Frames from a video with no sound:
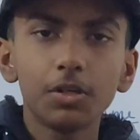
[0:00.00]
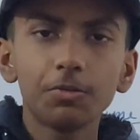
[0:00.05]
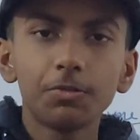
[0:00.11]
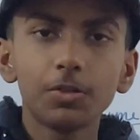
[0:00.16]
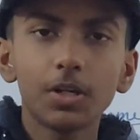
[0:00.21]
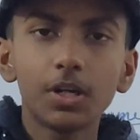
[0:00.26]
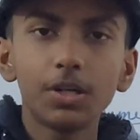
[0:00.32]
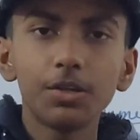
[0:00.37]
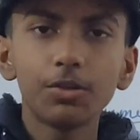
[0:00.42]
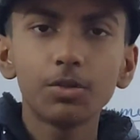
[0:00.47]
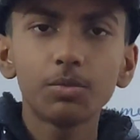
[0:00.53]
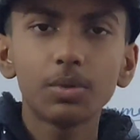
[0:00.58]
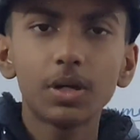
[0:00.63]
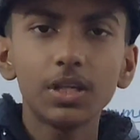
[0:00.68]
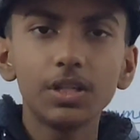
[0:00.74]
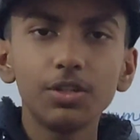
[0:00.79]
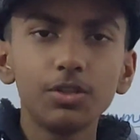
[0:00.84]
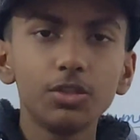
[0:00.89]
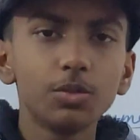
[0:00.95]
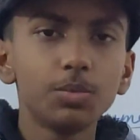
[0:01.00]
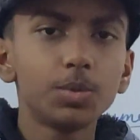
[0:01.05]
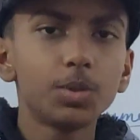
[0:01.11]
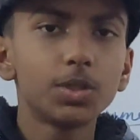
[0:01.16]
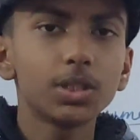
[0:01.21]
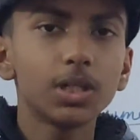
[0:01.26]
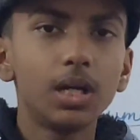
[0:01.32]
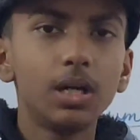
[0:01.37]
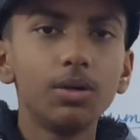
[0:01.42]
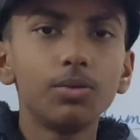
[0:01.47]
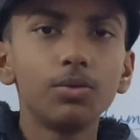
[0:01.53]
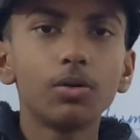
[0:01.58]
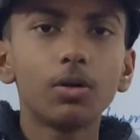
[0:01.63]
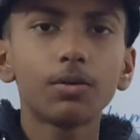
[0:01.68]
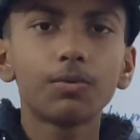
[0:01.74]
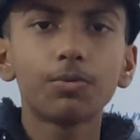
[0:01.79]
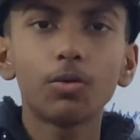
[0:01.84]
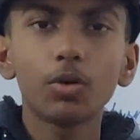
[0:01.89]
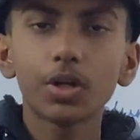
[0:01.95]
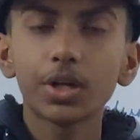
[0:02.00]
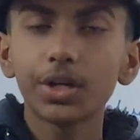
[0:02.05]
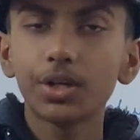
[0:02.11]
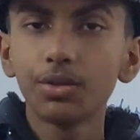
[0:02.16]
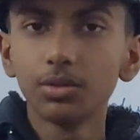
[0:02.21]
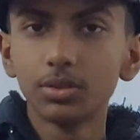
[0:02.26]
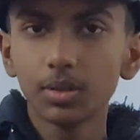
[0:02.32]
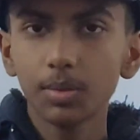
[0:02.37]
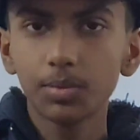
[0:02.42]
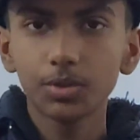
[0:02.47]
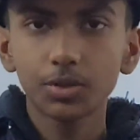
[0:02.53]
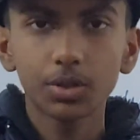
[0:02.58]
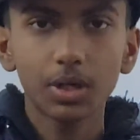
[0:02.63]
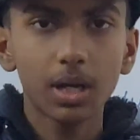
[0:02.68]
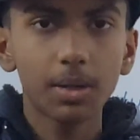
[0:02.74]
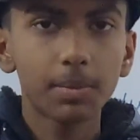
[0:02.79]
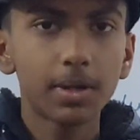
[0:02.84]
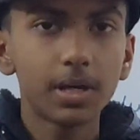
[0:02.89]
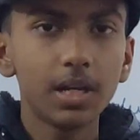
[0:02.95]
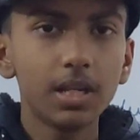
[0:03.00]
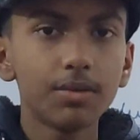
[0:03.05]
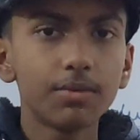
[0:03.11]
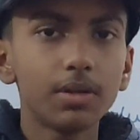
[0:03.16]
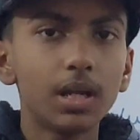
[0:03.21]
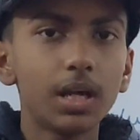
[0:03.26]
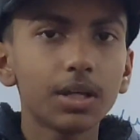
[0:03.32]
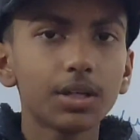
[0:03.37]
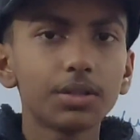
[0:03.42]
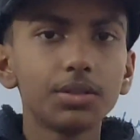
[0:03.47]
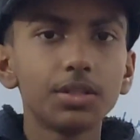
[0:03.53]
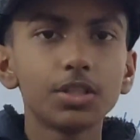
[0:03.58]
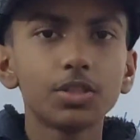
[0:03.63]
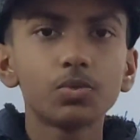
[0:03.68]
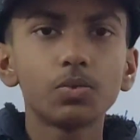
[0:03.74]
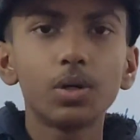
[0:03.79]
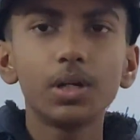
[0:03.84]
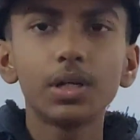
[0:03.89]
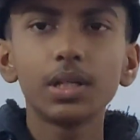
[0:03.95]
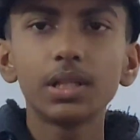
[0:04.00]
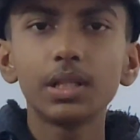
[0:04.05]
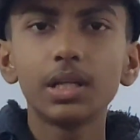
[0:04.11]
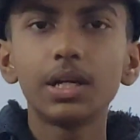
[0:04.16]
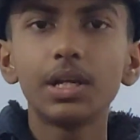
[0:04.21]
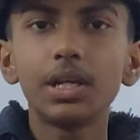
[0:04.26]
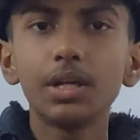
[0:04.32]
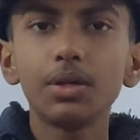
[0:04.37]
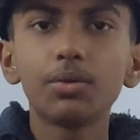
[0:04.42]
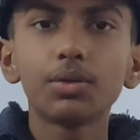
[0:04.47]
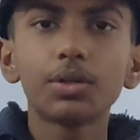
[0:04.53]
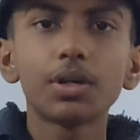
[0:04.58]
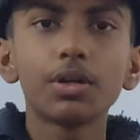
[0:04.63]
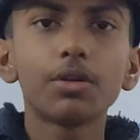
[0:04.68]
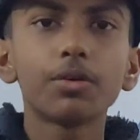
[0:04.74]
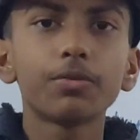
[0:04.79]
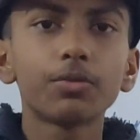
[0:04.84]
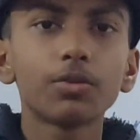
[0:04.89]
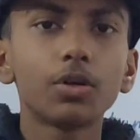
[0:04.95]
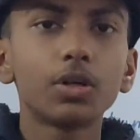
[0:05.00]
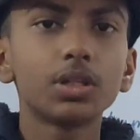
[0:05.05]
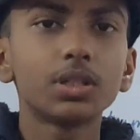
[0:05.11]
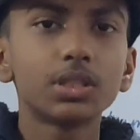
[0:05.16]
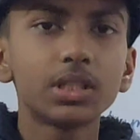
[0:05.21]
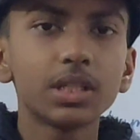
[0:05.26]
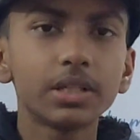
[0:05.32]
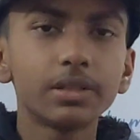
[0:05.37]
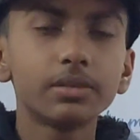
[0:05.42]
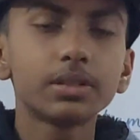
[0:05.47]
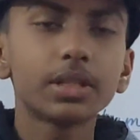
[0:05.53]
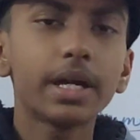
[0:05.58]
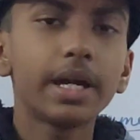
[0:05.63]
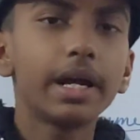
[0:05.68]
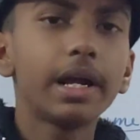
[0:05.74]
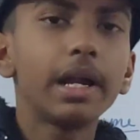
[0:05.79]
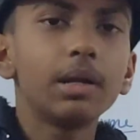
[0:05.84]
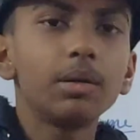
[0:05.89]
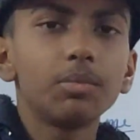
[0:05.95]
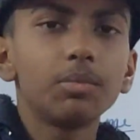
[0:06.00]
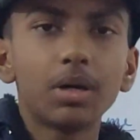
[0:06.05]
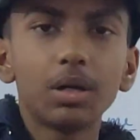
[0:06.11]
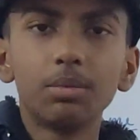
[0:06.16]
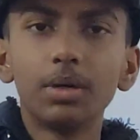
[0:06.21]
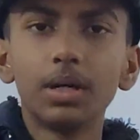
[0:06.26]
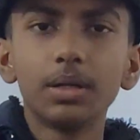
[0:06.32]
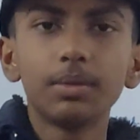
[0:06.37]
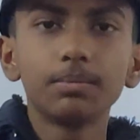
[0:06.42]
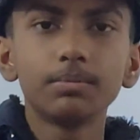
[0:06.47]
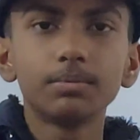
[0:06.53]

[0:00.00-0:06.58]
If you are new to my YouTube channel, do not forget to subscribe and leave a like on this one. Till then, take good care of yourselves and bye bye.